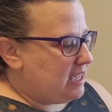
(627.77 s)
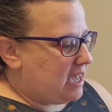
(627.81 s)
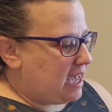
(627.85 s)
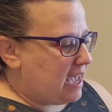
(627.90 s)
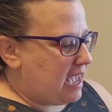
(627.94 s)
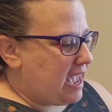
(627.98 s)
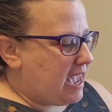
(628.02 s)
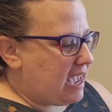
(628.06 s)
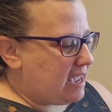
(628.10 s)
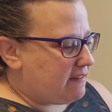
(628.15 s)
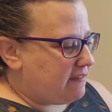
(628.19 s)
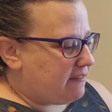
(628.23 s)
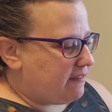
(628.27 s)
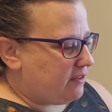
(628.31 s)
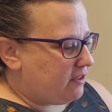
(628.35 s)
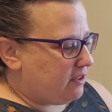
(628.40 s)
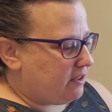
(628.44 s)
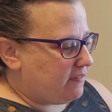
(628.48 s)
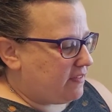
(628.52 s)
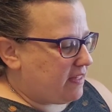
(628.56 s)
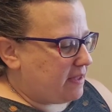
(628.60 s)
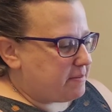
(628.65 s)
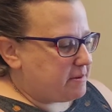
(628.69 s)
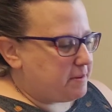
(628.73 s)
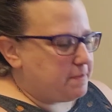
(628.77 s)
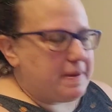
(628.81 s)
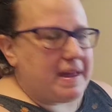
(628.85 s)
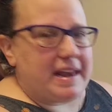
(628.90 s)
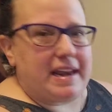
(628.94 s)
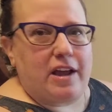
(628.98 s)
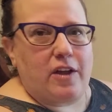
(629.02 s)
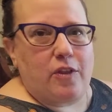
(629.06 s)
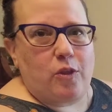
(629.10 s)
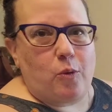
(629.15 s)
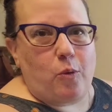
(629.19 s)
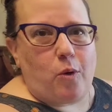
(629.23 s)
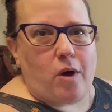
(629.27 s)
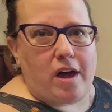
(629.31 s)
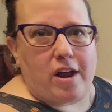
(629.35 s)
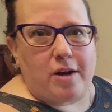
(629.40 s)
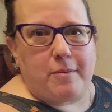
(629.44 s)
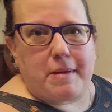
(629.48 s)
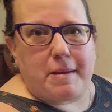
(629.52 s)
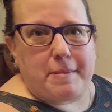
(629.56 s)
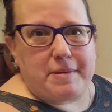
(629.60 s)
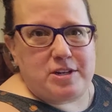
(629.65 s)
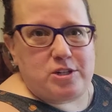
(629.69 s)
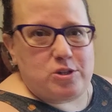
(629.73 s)
A handful of them depending on the water,
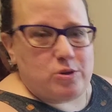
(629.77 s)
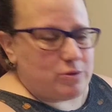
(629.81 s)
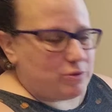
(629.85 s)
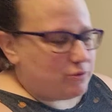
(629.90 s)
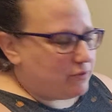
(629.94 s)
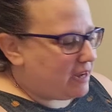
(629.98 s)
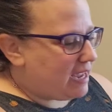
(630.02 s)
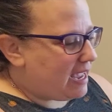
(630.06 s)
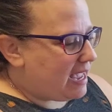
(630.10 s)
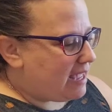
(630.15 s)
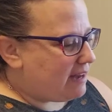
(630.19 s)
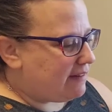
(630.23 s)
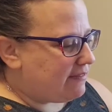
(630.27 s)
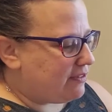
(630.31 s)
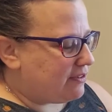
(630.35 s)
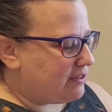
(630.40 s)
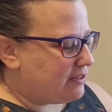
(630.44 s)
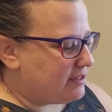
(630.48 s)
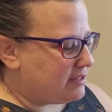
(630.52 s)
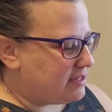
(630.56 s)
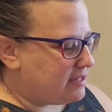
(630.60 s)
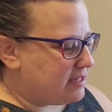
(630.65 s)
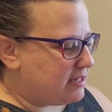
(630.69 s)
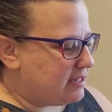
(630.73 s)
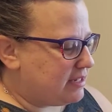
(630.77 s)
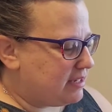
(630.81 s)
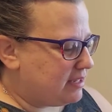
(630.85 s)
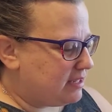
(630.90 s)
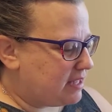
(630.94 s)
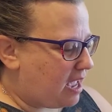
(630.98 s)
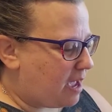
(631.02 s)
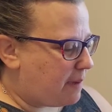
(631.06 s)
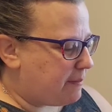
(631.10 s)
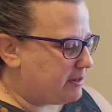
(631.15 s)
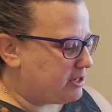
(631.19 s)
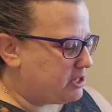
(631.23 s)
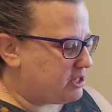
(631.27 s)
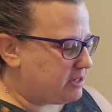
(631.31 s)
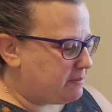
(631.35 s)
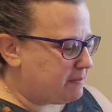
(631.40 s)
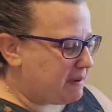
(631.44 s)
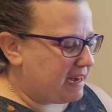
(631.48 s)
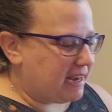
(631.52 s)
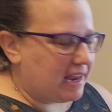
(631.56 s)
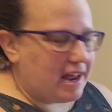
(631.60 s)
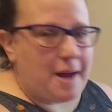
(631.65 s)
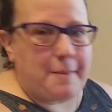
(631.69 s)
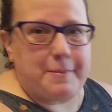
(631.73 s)
maybe 2-3 handfuls,
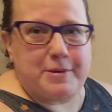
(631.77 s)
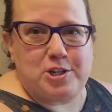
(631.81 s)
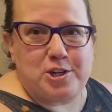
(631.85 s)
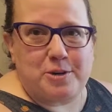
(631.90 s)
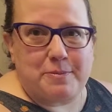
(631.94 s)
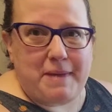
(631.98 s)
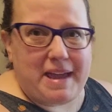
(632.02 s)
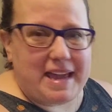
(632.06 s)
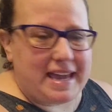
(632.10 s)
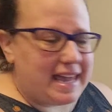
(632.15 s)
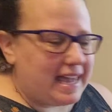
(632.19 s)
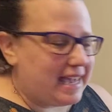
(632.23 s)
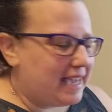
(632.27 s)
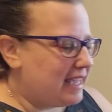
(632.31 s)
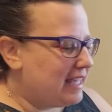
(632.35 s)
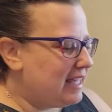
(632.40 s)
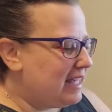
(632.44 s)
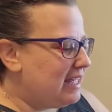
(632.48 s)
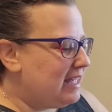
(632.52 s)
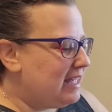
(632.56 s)
depending on how much you're making.